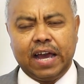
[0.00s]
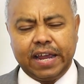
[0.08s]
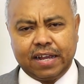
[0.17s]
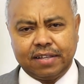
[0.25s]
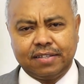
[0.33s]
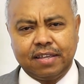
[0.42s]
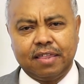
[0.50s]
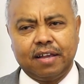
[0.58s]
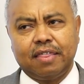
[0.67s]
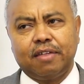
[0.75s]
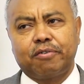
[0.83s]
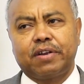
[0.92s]
I can see
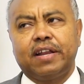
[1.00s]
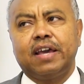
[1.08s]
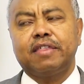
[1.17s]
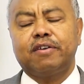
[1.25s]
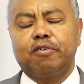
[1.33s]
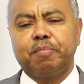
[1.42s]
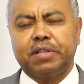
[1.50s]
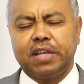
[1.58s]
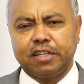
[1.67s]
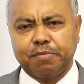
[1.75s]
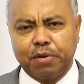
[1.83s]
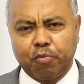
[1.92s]
that the organizing committee has